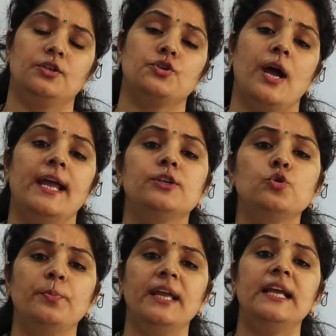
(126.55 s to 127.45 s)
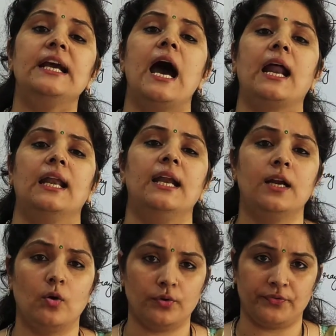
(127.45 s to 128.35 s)
try to make
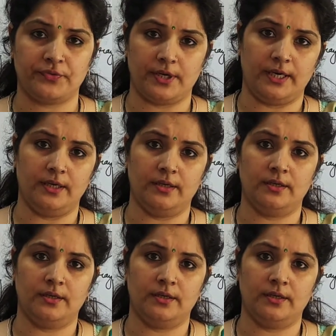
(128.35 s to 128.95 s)
garland out of thread,